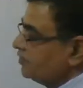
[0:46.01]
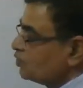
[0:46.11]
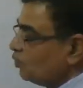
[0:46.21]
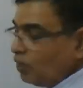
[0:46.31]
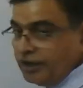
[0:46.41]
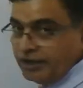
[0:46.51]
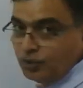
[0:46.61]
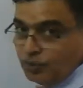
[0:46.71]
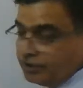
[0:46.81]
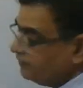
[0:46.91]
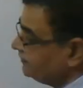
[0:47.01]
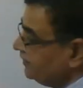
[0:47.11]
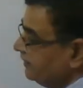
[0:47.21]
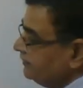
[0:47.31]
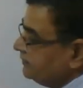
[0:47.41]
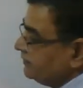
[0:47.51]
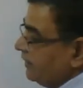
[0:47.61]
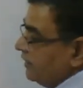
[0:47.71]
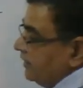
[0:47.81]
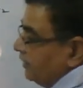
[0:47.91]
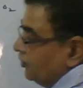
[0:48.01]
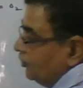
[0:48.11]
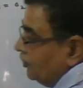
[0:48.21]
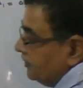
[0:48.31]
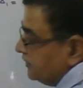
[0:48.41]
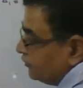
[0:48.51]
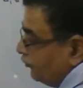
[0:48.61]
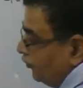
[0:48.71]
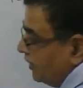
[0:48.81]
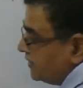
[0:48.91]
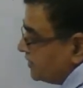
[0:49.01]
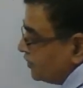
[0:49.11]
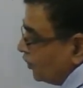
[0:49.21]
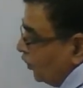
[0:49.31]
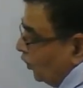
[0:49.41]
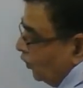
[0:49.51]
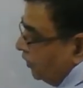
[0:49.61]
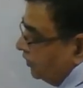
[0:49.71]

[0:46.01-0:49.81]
So what I do in this case, this first row,